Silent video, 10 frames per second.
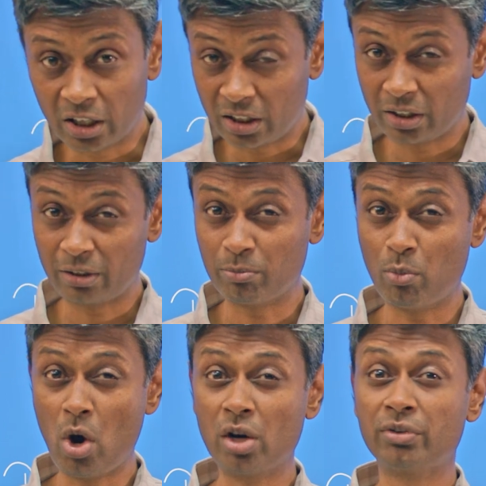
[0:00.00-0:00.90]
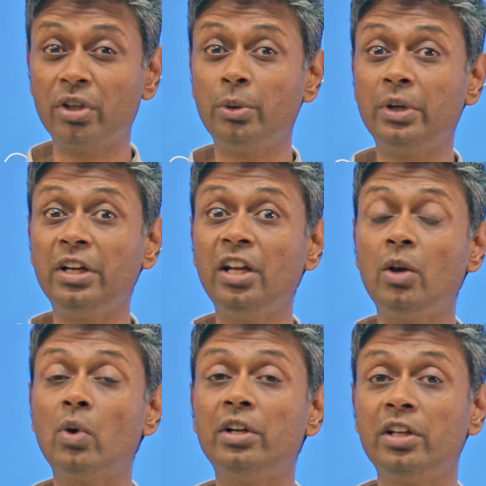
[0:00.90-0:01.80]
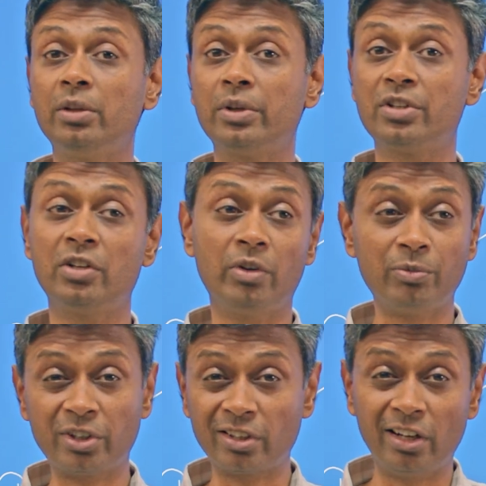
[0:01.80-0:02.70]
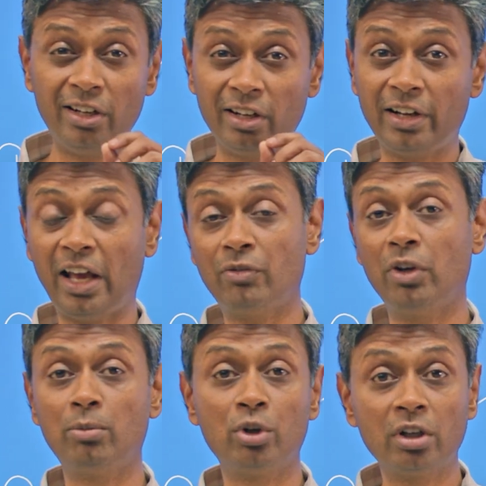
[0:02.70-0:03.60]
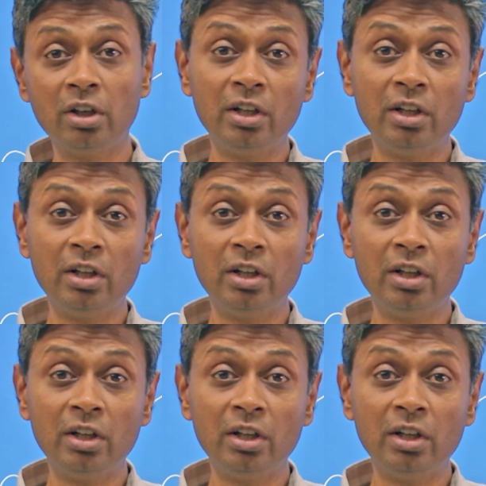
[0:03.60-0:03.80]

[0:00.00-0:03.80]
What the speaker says: it morphs into an inequalities question if I'm just a little careful about